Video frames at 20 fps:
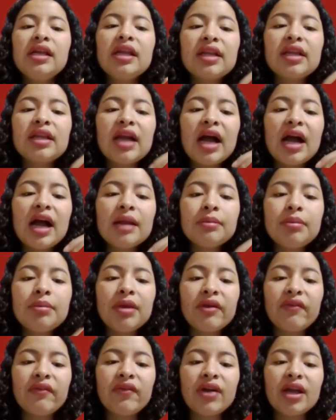can be
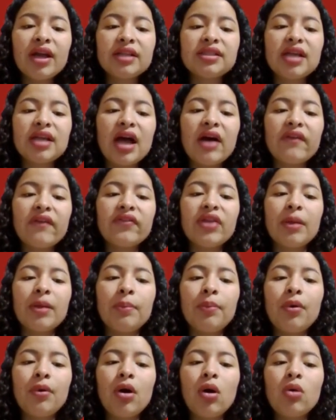felt at the
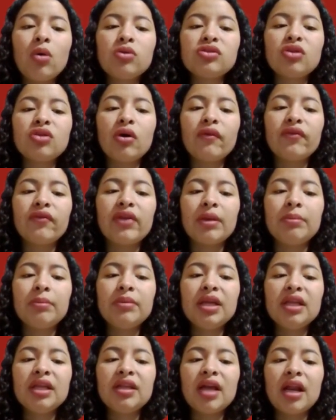poles of the
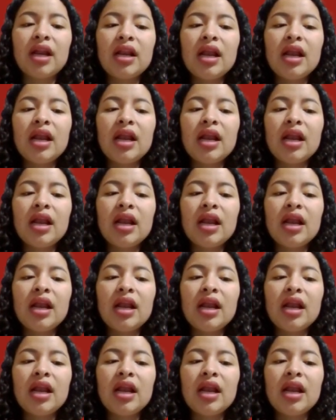medial